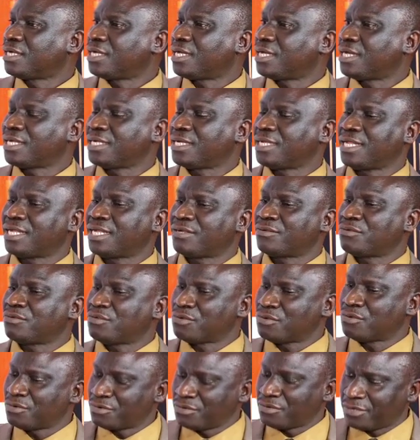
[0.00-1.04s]
And that
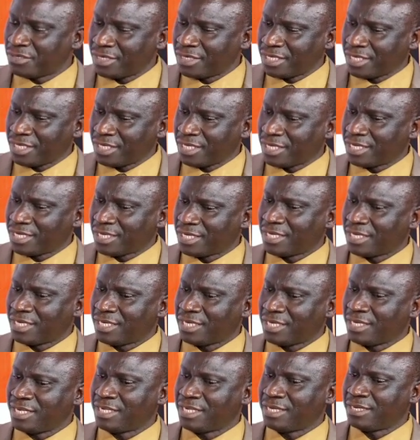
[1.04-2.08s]
loan,
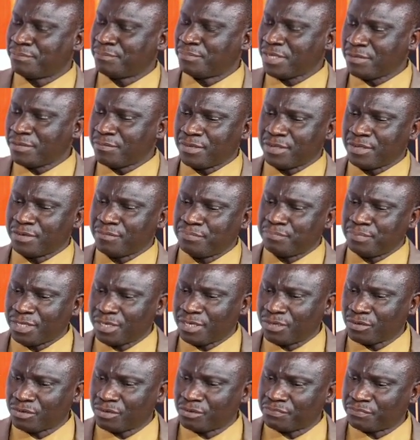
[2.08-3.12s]
the repayment
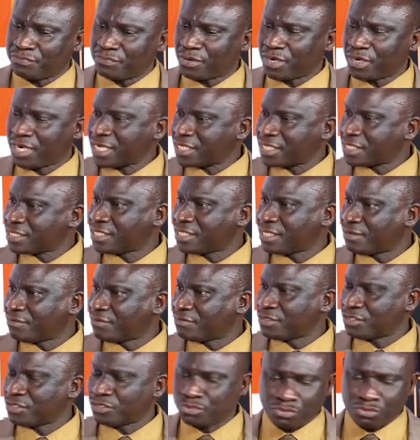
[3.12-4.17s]
period for
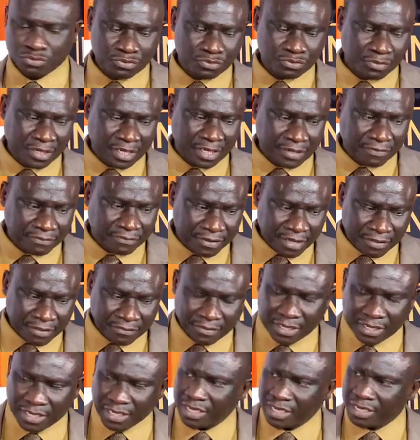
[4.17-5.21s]
RCF is usually
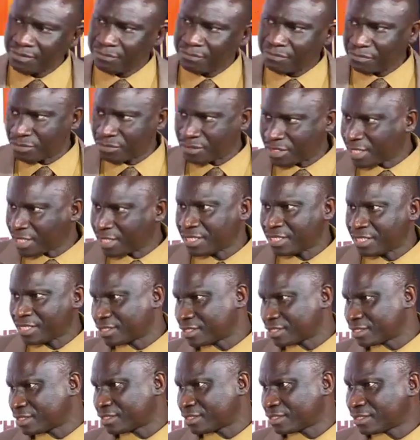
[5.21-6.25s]
5.5 to 10
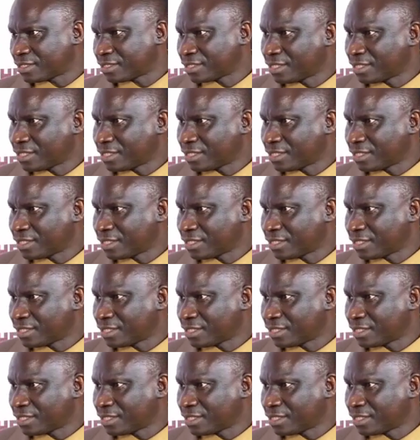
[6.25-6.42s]
years.